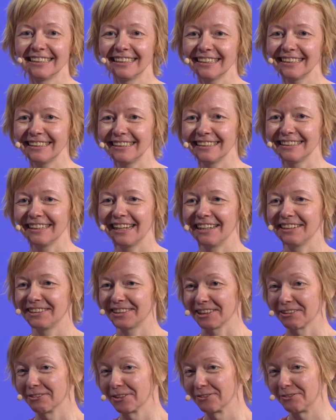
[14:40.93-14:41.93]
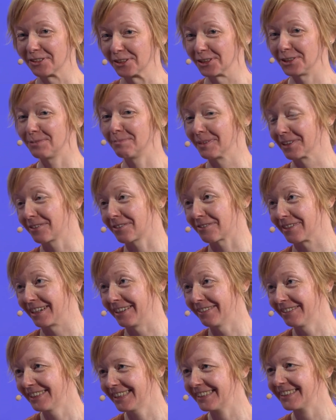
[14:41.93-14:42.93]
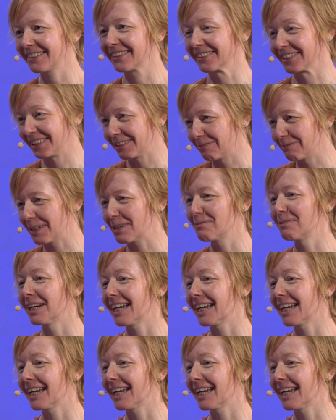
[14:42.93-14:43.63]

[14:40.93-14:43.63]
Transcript: it's our first big round because we